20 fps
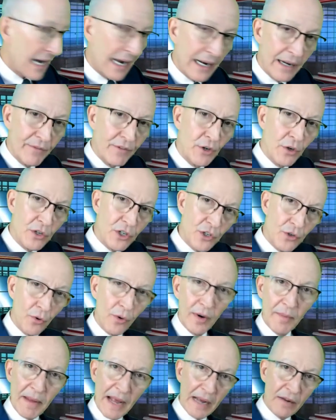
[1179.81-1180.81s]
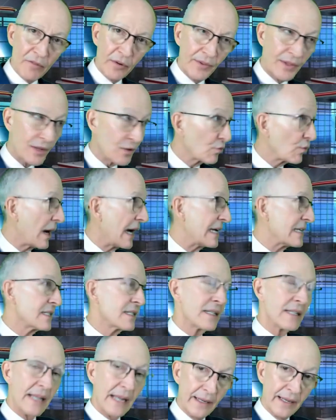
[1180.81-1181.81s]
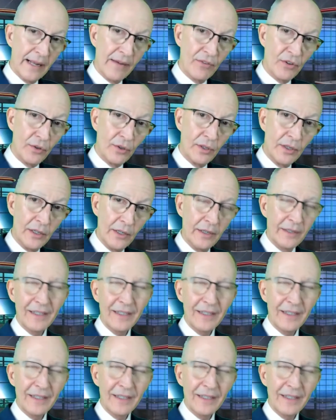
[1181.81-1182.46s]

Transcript: out of your story background that rise to that level,